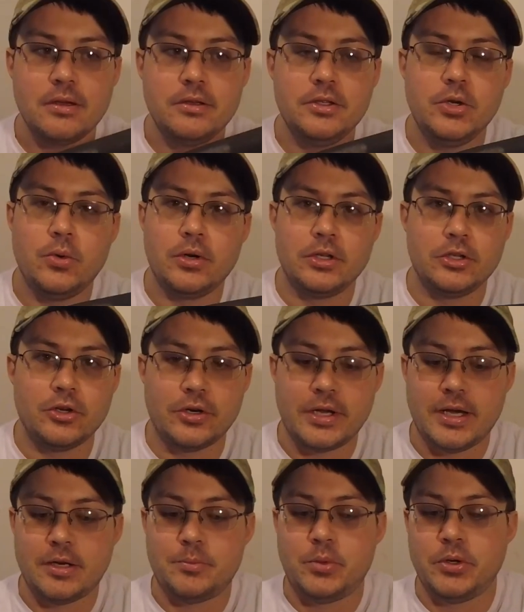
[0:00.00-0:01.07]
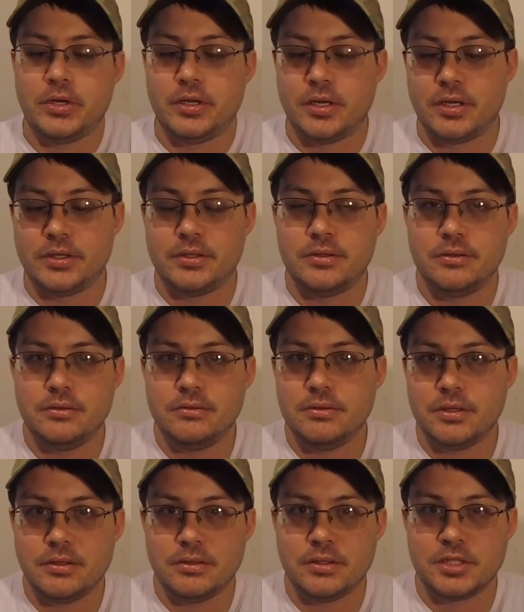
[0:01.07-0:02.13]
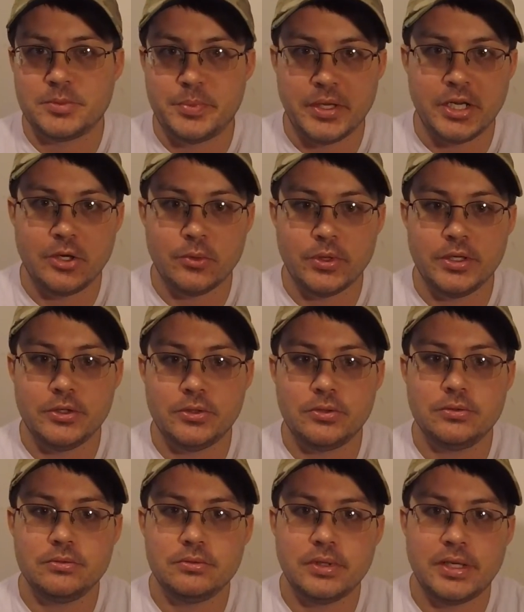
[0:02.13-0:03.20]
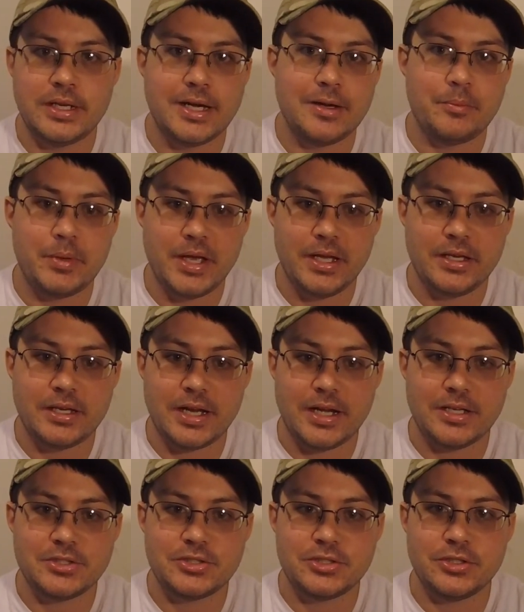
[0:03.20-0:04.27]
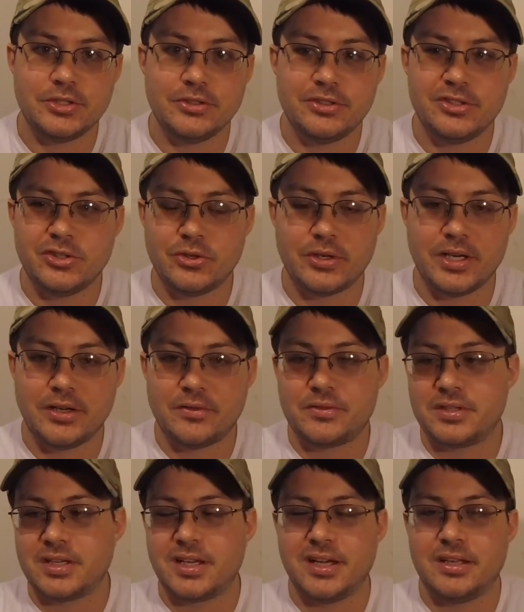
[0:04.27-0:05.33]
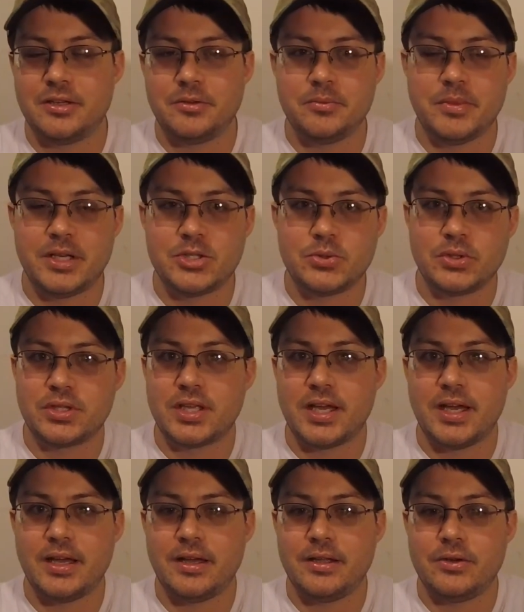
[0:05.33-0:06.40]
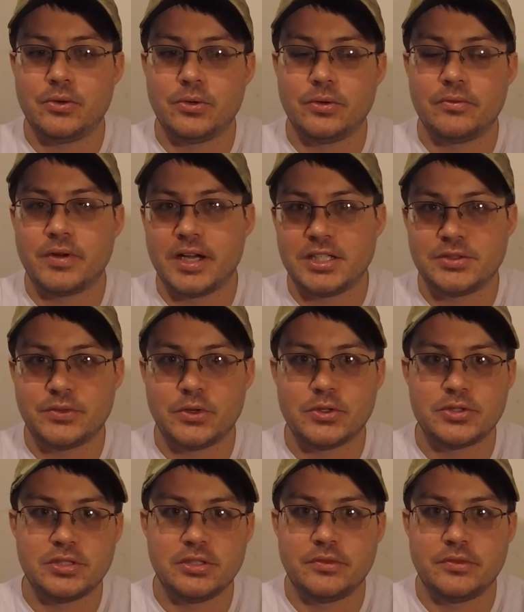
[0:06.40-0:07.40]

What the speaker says: you want to learn how to put it on a spinning reel and not a bait caster, you don't have to kind of mess with that, or vice versa.